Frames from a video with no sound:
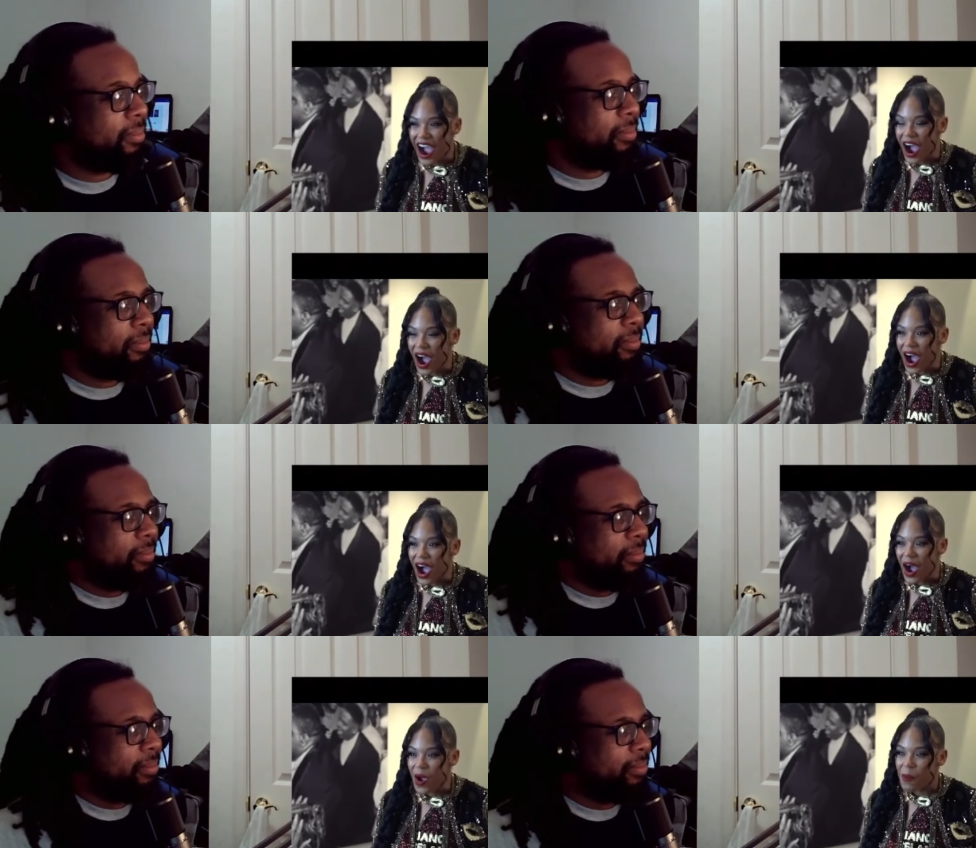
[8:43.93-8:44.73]
Speaker 1: Yeah.
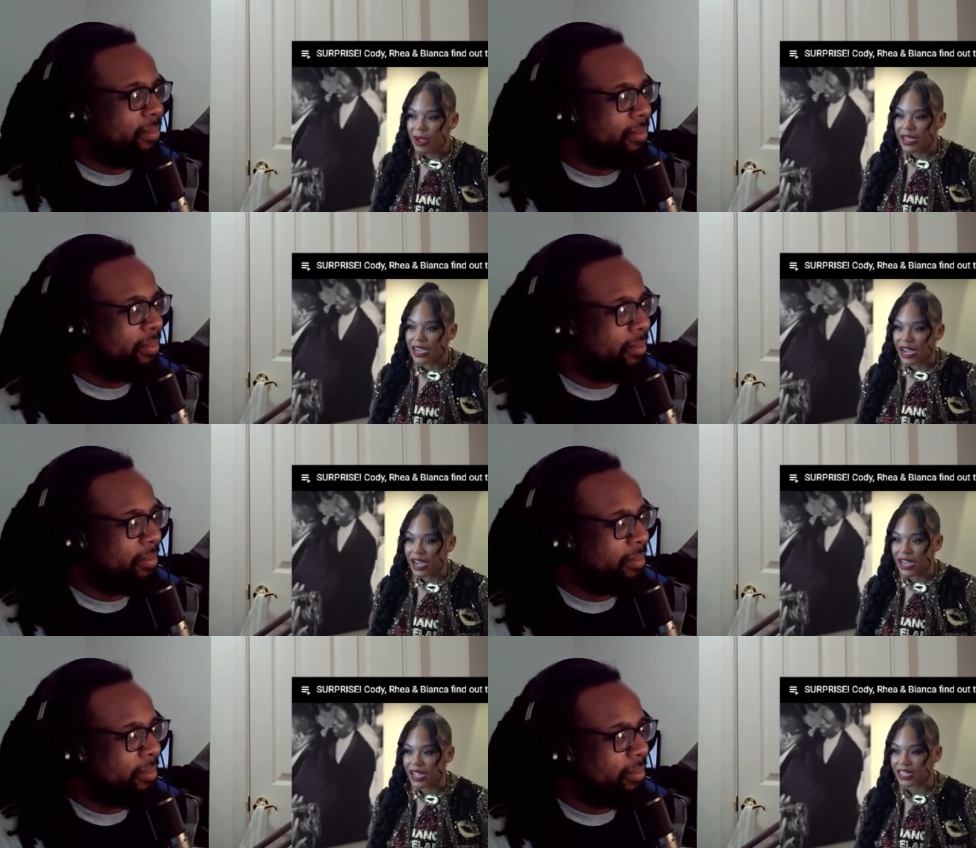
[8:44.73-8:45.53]
Oh my
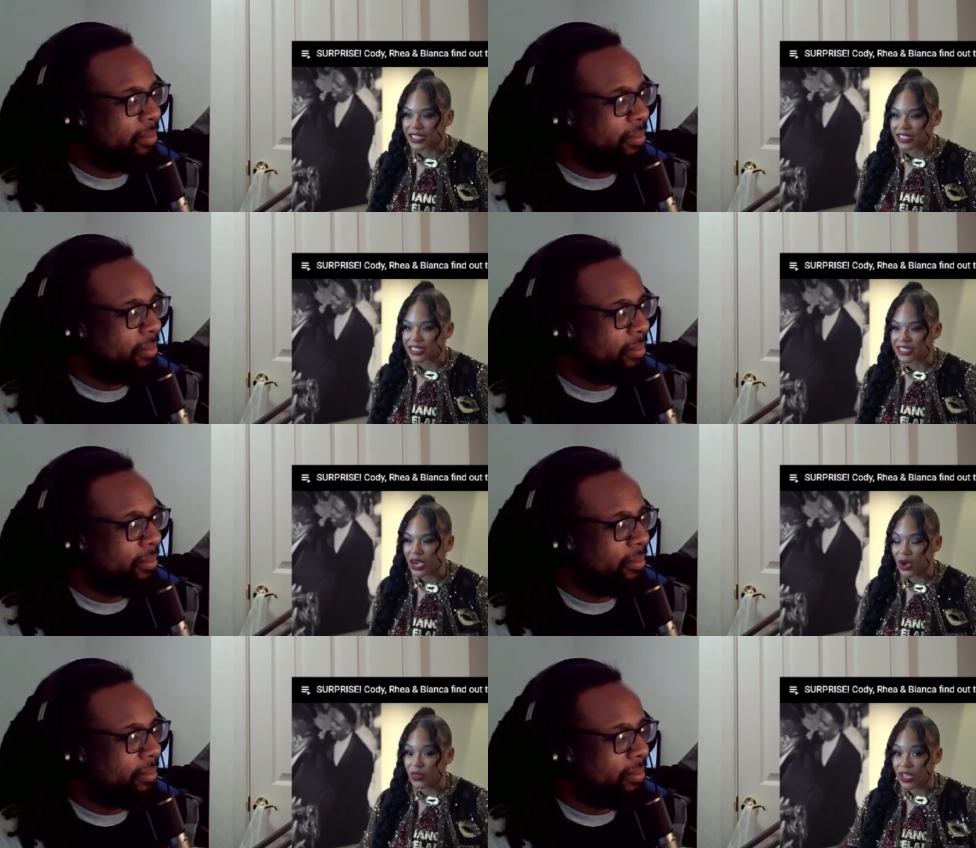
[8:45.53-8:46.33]
gosh.
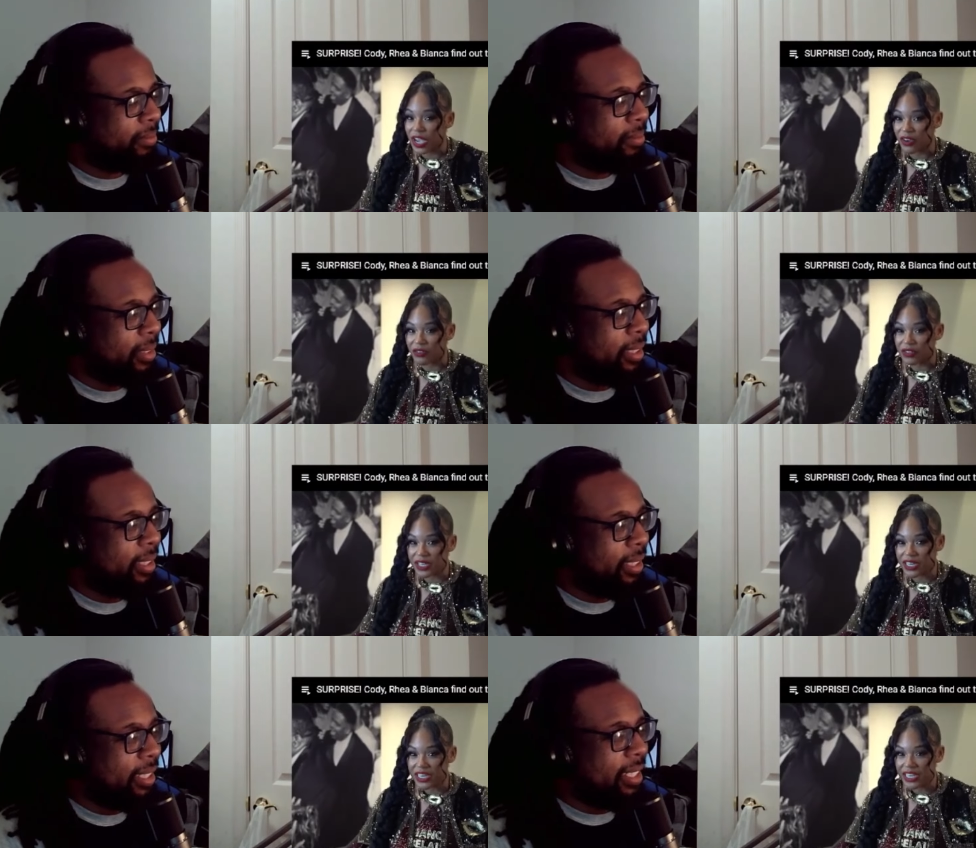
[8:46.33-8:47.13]
On the cover?
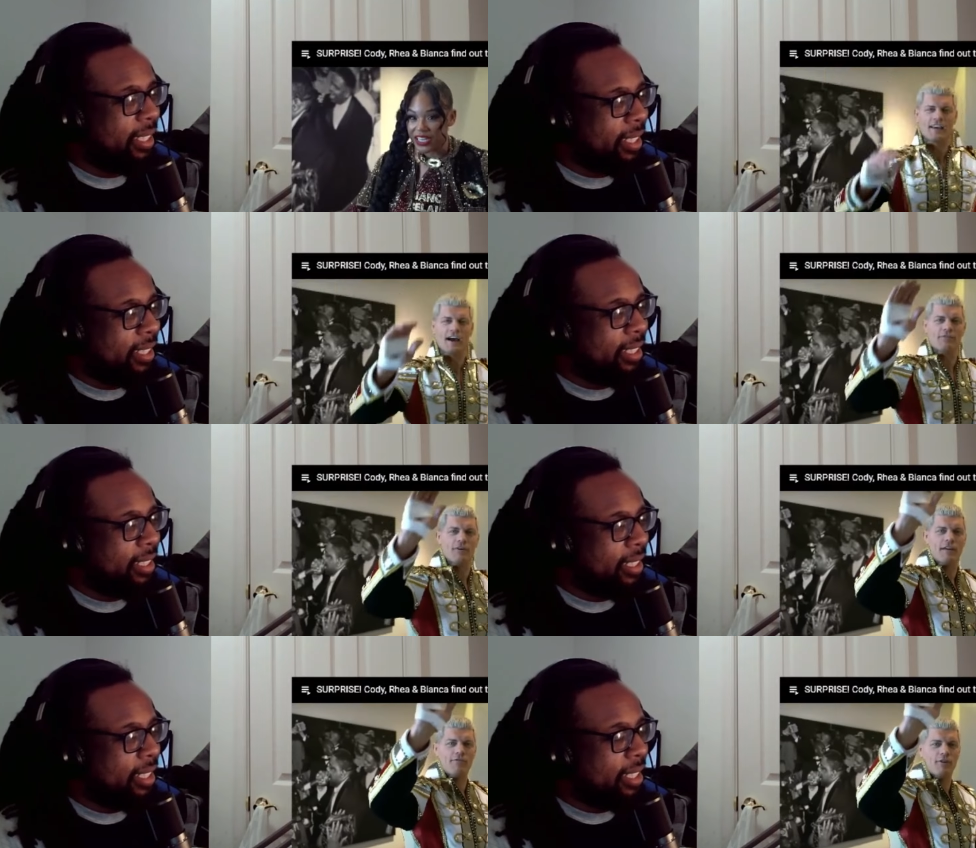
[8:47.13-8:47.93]
Yeah. High
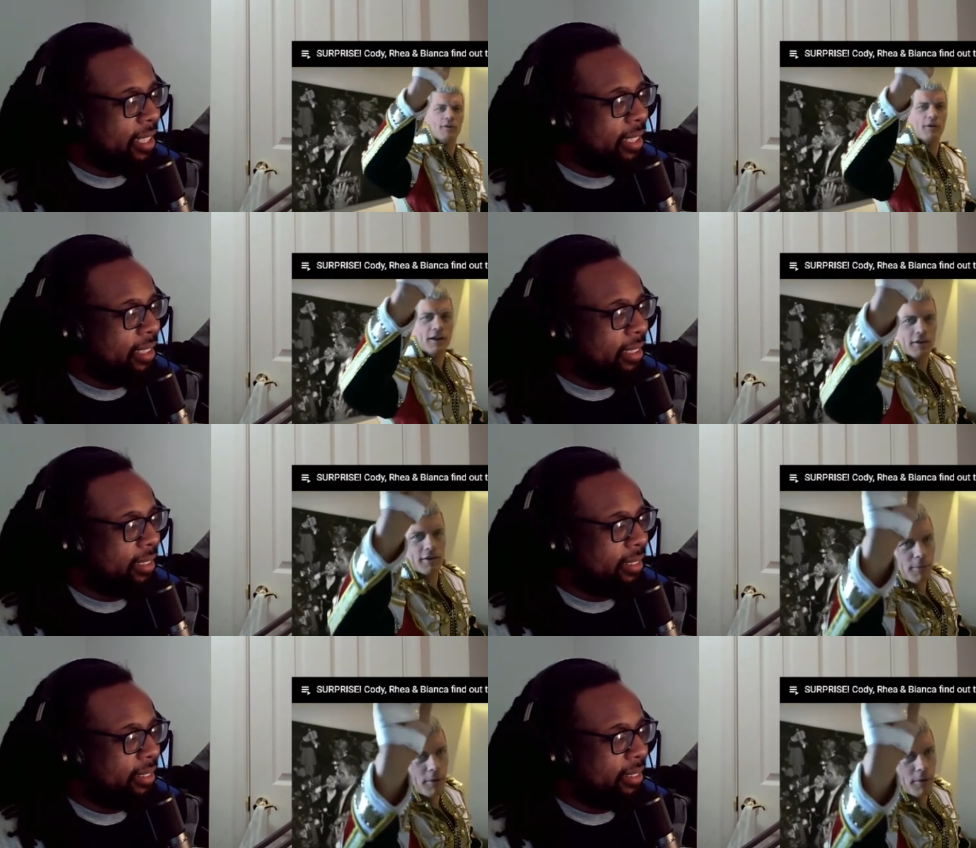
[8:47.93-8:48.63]
fives all around here,